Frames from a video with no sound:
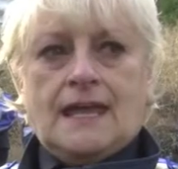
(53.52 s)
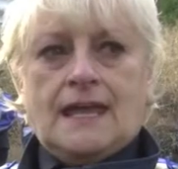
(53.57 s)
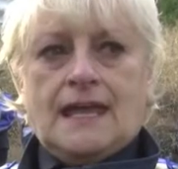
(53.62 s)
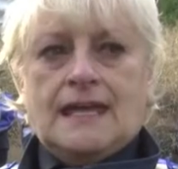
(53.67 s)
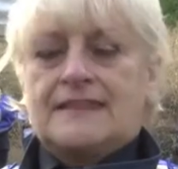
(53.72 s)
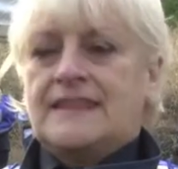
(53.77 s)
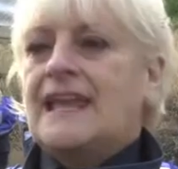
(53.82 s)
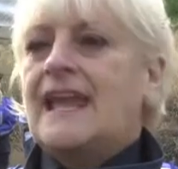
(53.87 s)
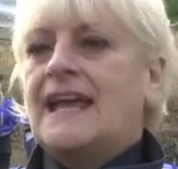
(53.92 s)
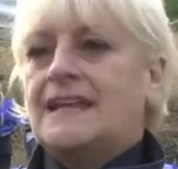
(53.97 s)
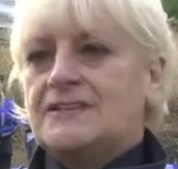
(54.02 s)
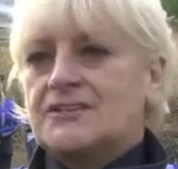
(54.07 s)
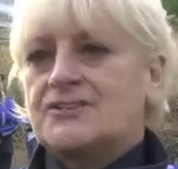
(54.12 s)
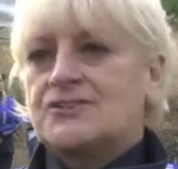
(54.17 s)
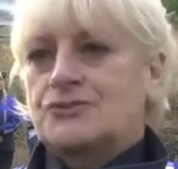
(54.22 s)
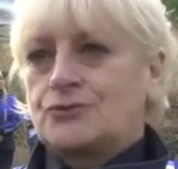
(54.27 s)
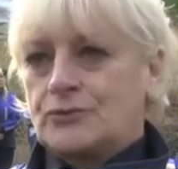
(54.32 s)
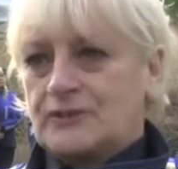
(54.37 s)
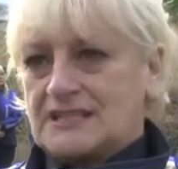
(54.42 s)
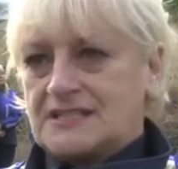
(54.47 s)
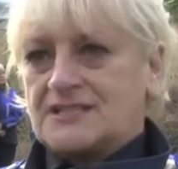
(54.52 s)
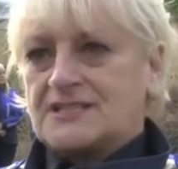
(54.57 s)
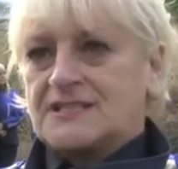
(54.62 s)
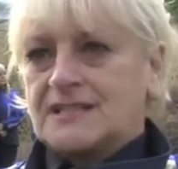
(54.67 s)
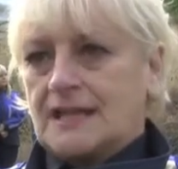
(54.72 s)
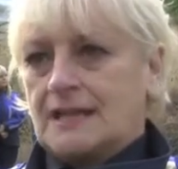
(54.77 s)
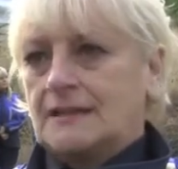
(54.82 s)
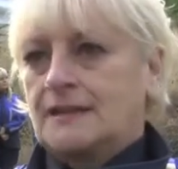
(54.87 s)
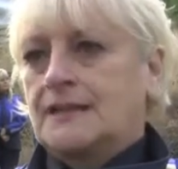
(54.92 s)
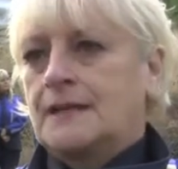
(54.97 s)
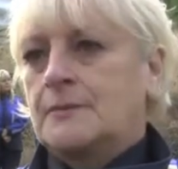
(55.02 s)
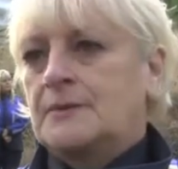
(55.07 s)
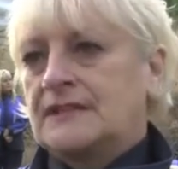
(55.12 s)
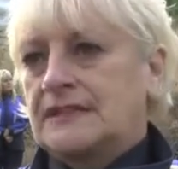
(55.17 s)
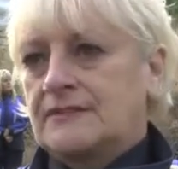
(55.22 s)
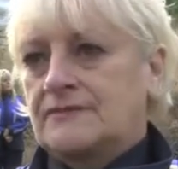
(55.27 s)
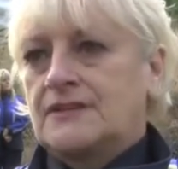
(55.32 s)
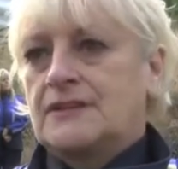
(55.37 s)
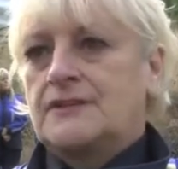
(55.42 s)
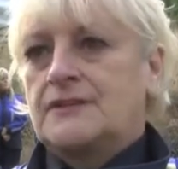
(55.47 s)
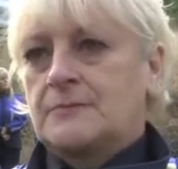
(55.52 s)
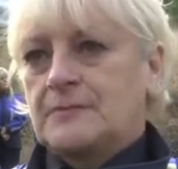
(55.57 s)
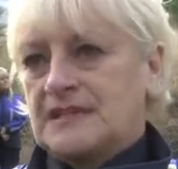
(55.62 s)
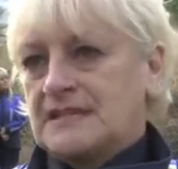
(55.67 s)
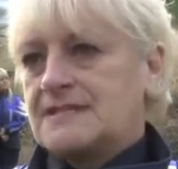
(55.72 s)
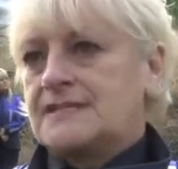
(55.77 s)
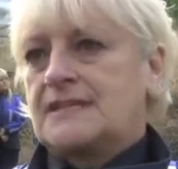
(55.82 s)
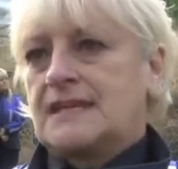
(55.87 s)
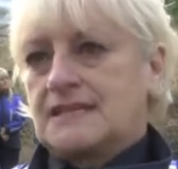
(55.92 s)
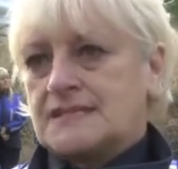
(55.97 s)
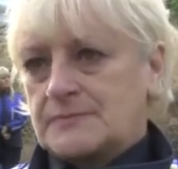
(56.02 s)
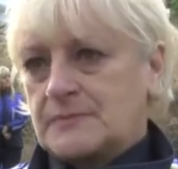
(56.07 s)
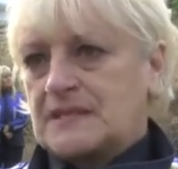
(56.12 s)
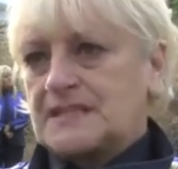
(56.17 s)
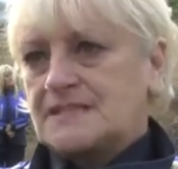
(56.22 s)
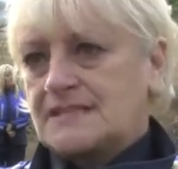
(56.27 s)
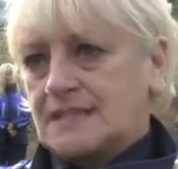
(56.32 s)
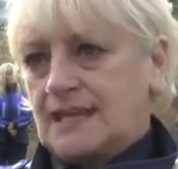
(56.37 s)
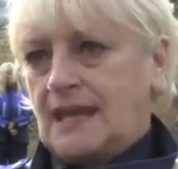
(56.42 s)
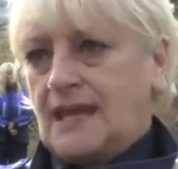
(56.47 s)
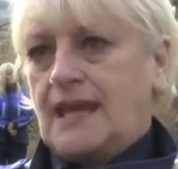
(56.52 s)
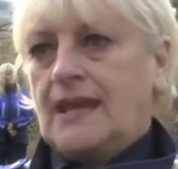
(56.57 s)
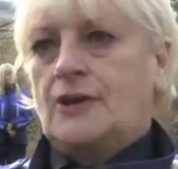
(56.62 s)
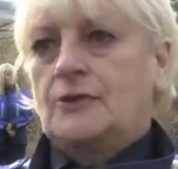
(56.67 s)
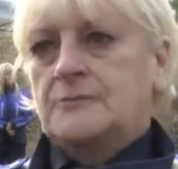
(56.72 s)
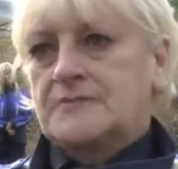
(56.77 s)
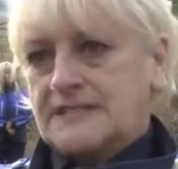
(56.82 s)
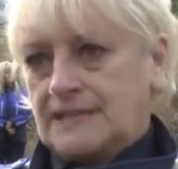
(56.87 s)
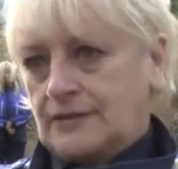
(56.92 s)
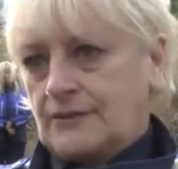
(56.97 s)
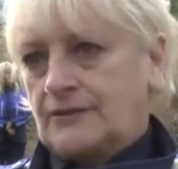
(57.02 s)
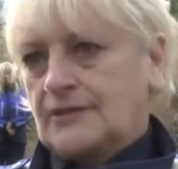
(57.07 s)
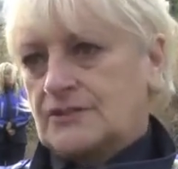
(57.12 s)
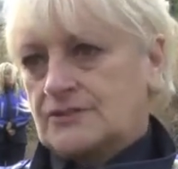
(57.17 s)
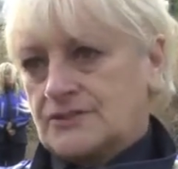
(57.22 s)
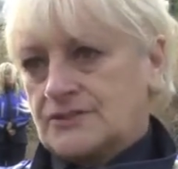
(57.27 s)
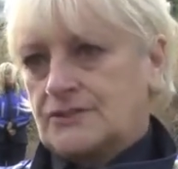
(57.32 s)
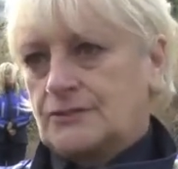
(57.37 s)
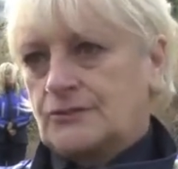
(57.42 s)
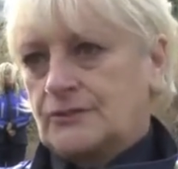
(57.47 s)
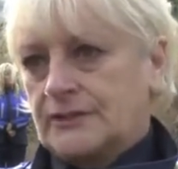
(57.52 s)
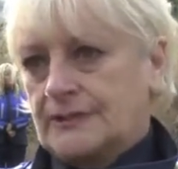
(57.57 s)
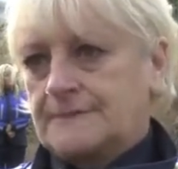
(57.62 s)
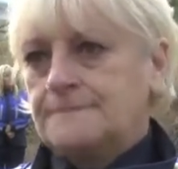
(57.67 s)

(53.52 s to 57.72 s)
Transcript: and they had a story to tell, and I believe that the BCSPCA helped tell their story.